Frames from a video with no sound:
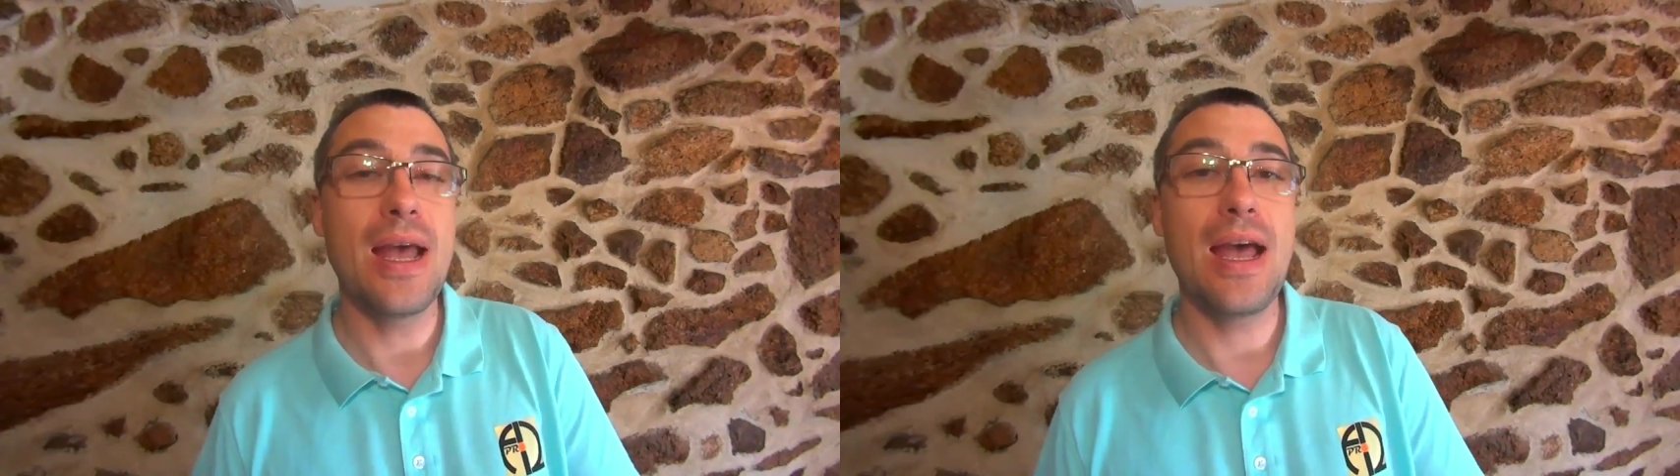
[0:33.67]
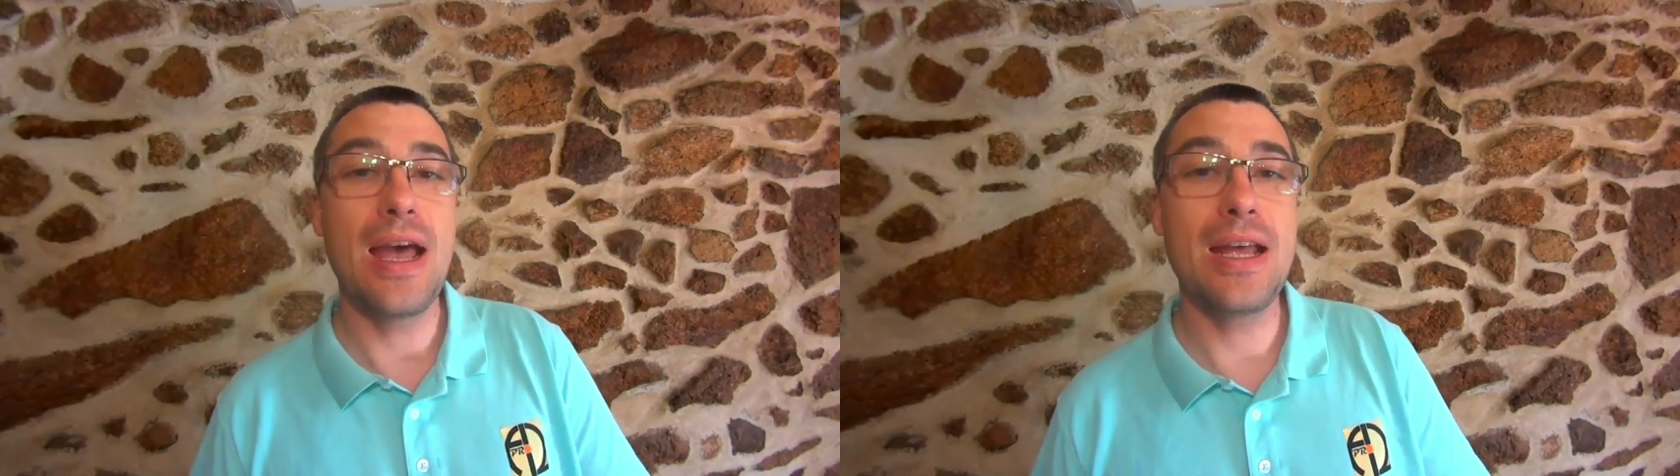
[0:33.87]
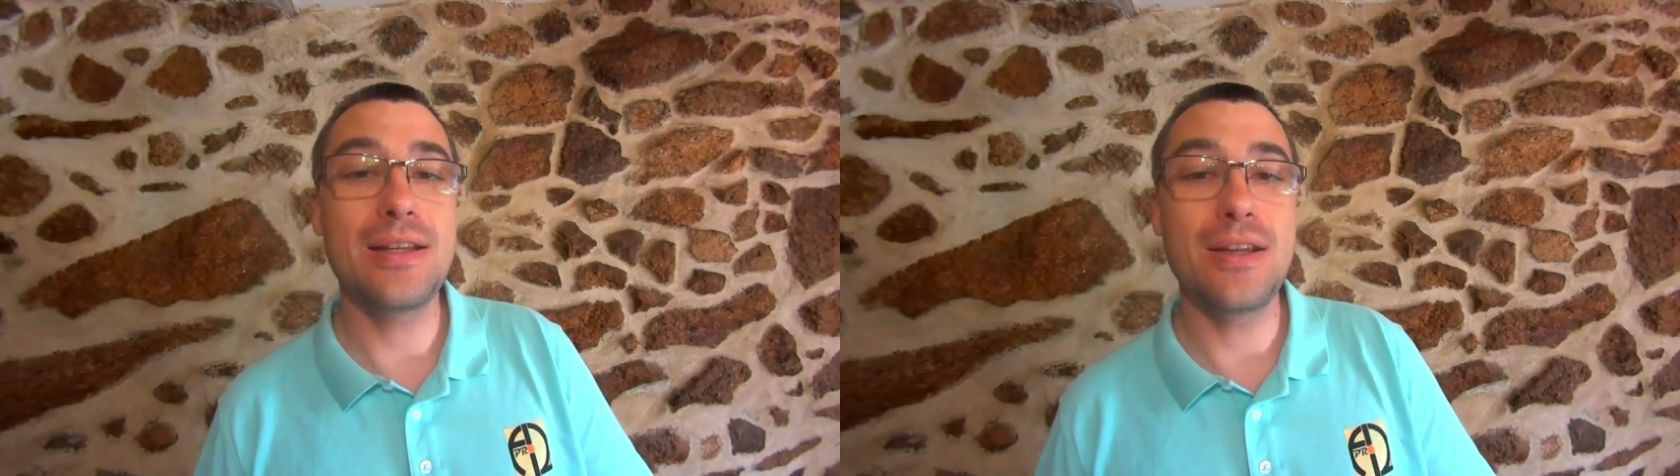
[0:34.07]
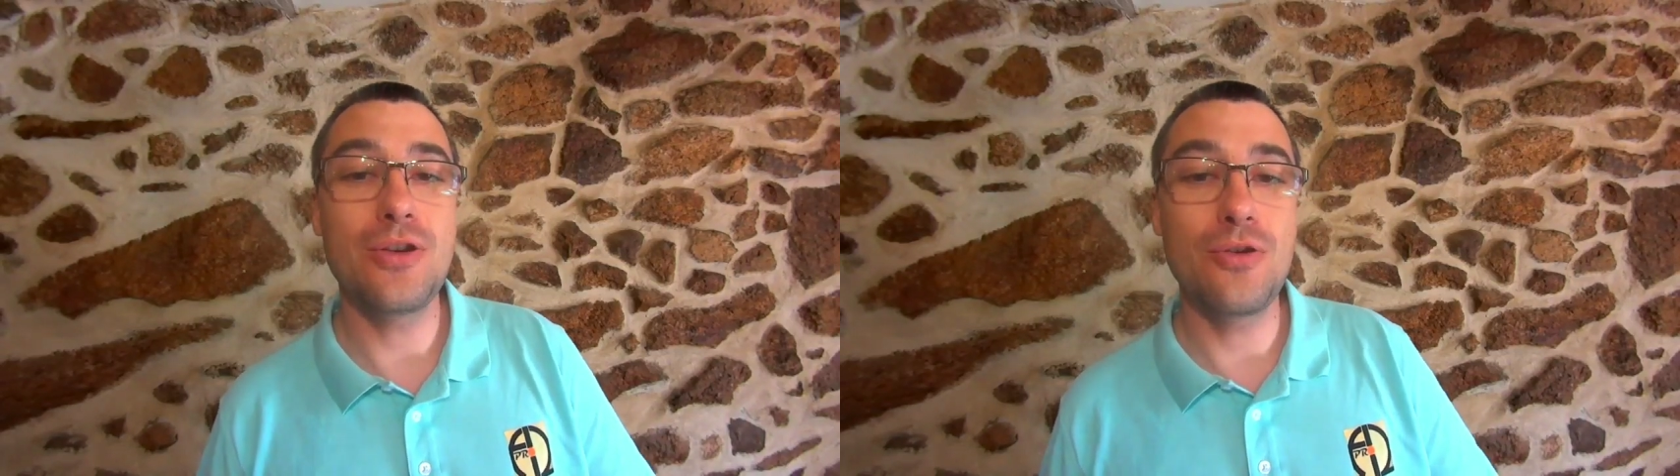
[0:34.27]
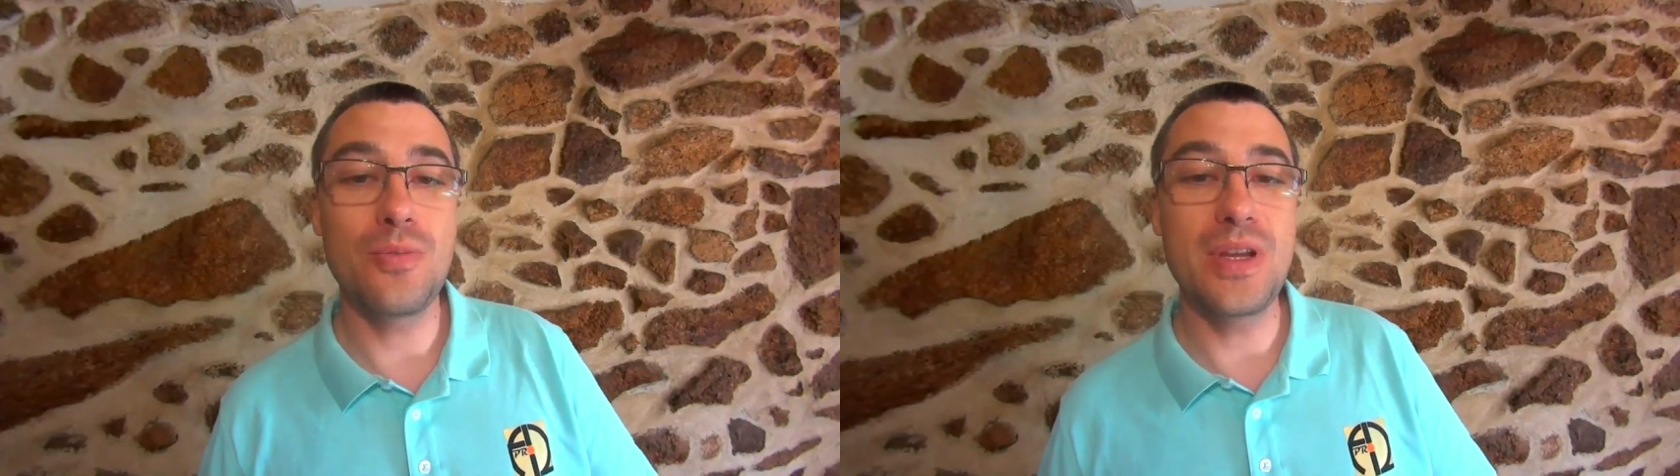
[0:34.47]
and
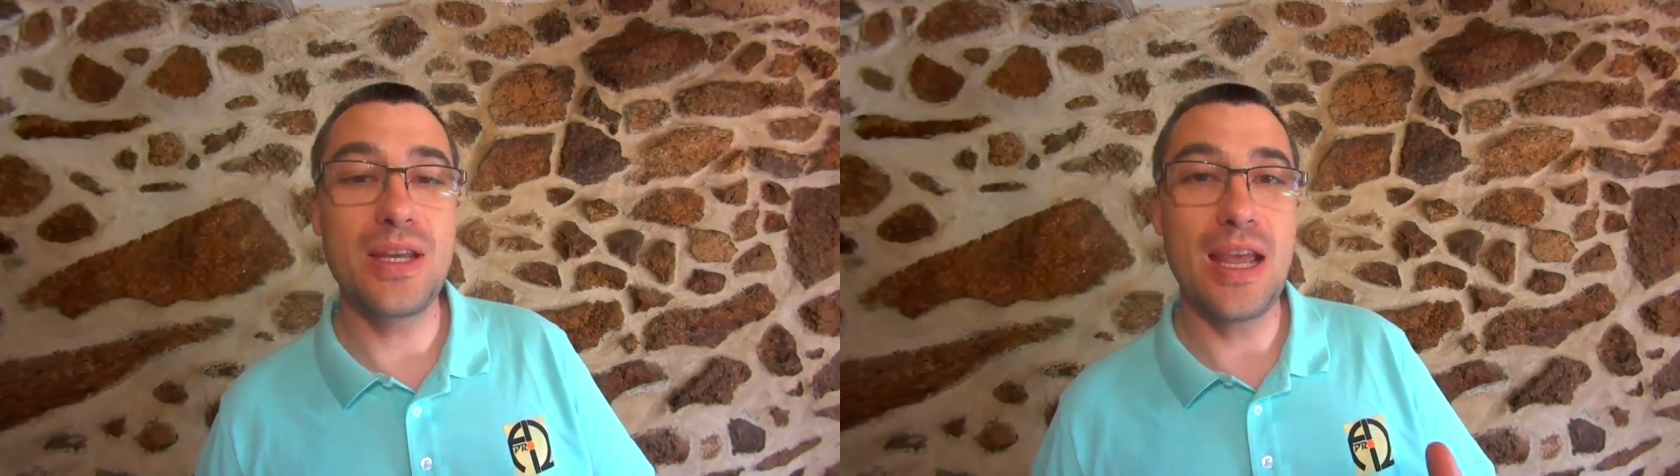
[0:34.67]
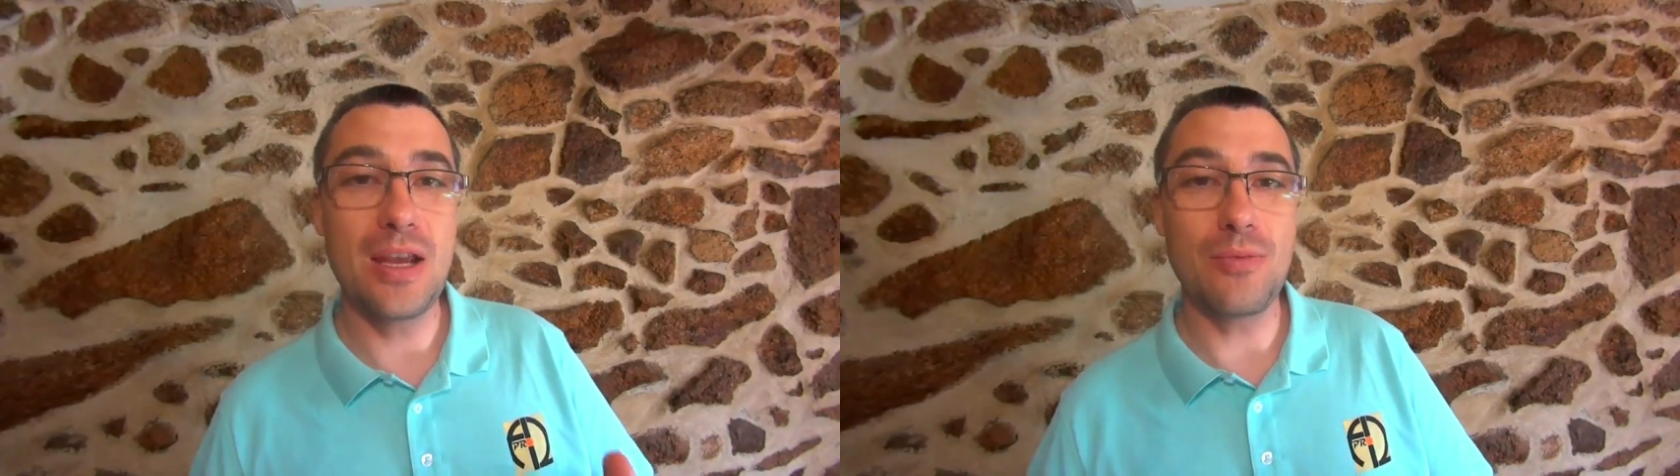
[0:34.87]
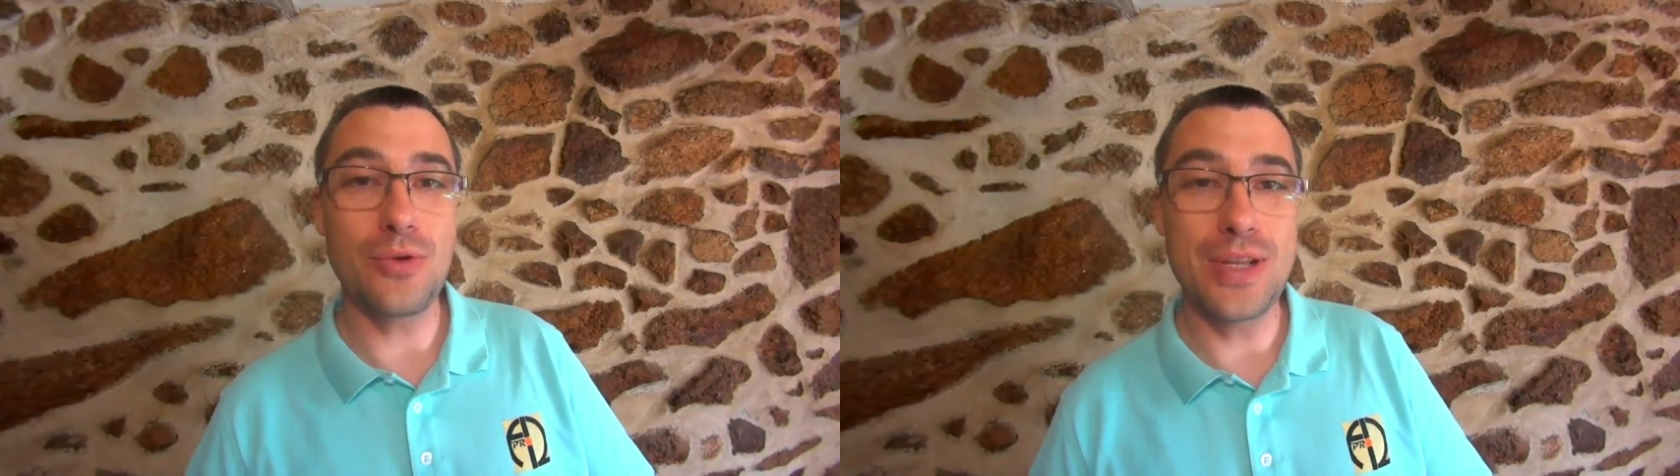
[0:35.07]
you'll be able